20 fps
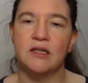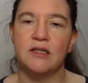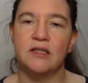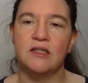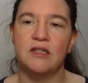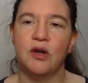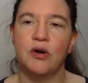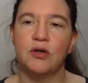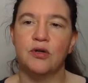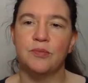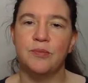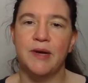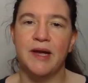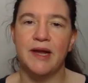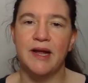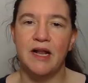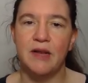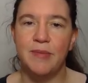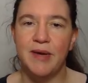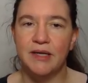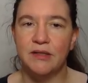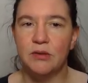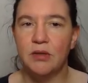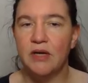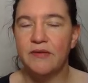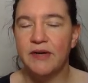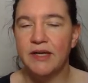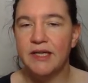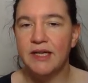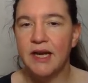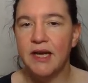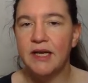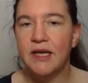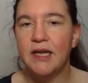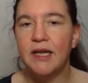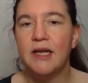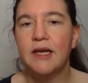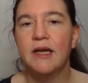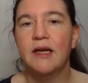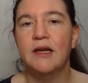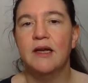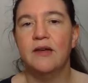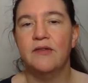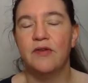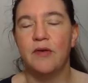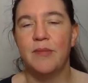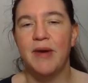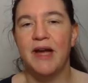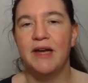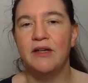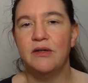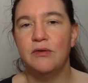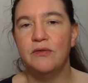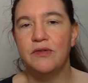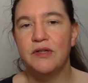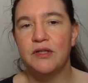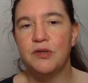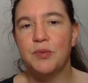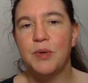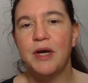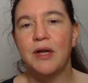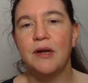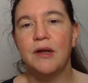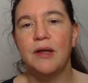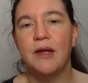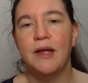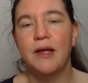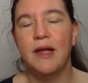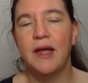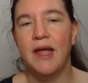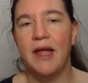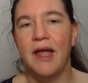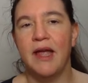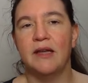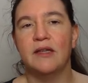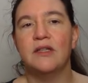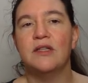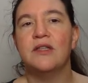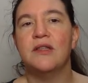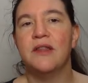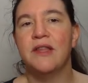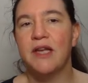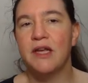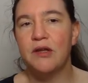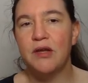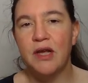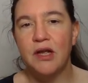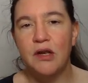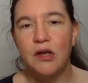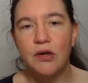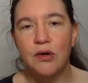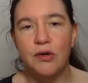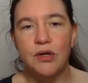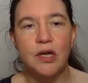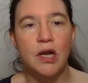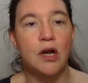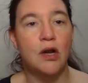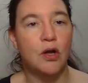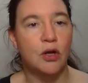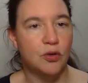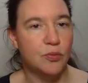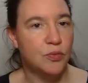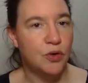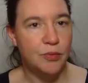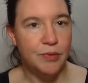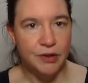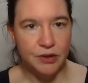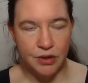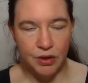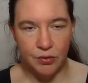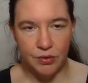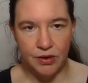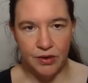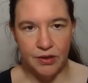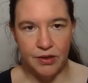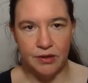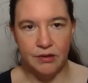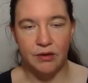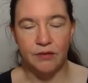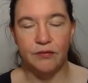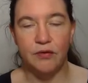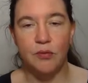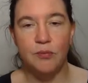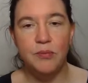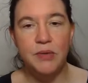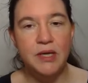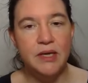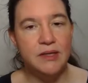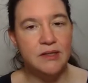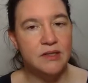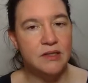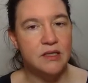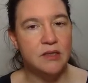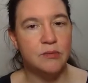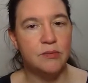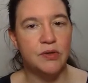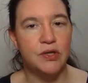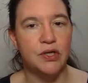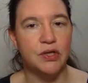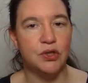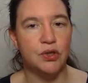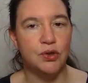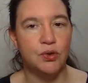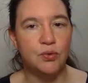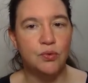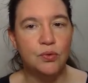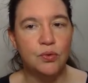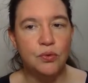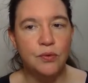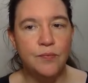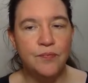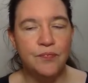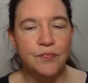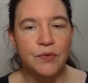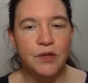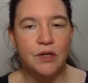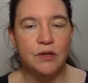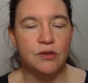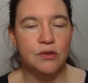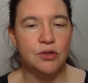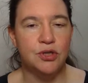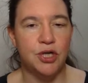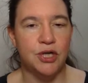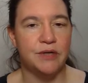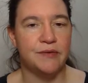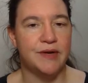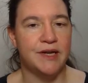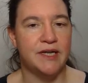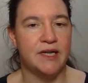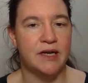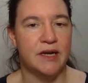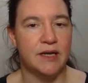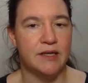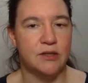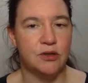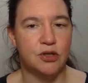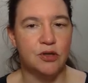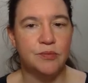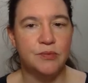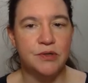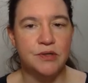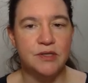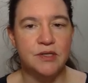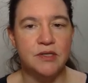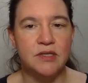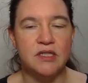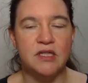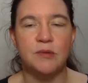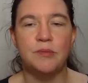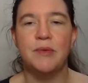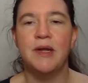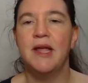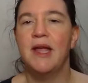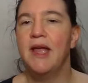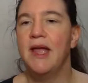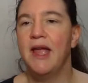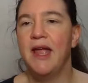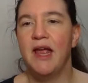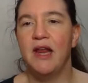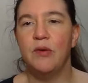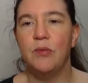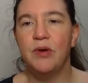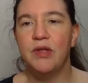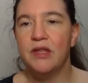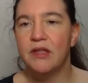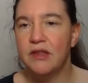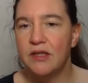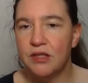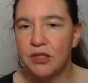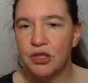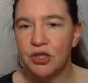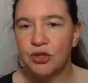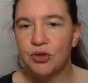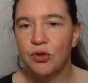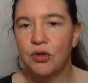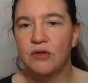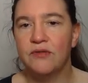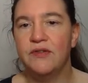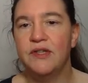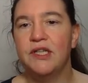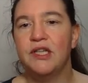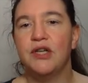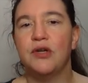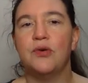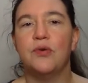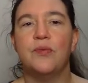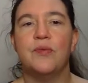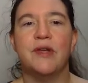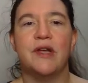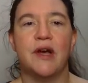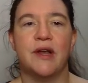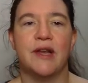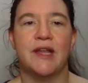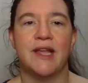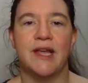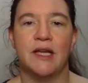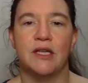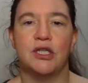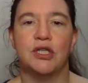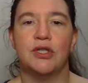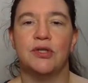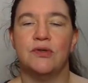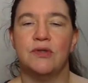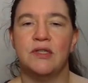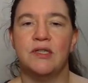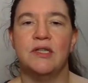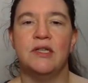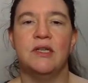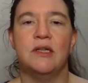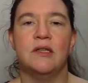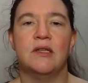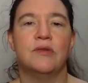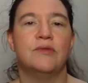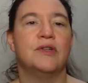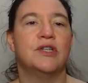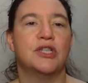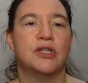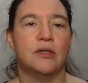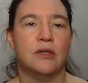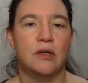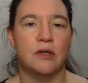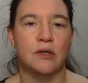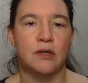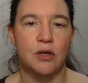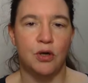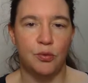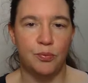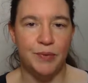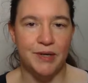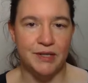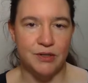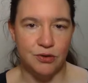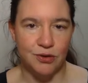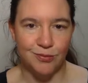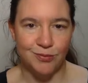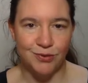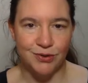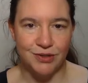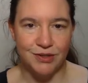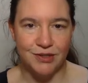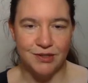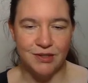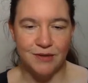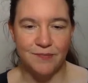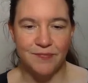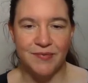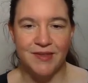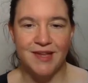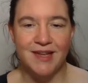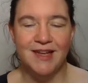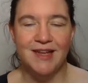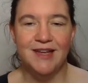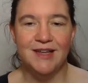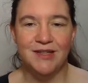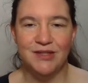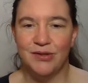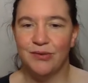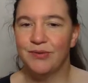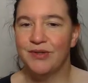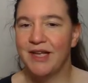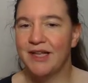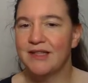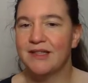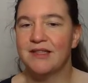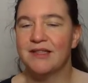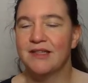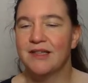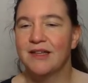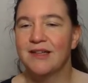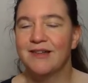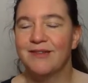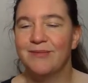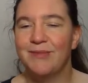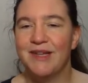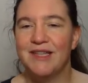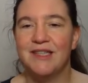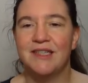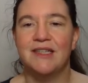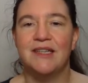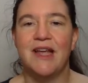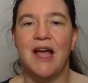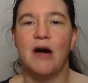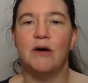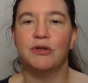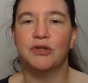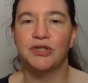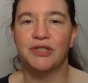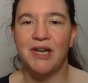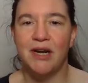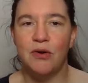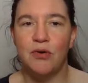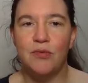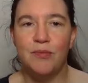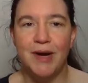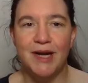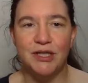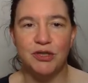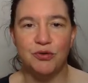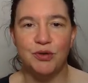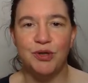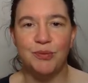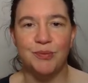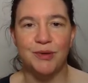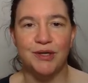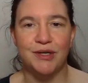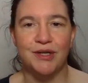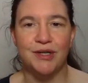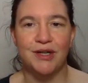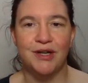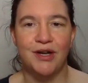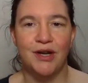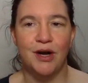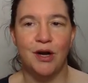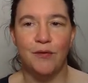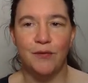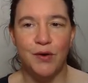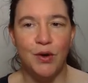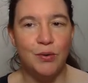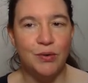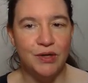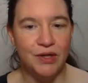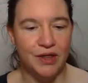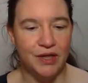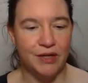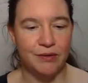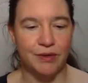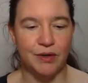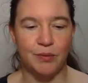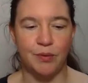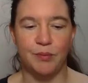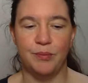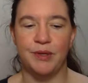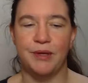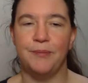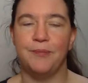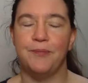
taught by Alberto Ravagnani from Eindhoven as well, and there you can learn a lot more about coding theory. For me, it's simply a tool to generate a nice crypto system, and within this short video we're gonna get to seeing the original code-based crypto system. So that's basically how shallow my treatment of coding theory will be.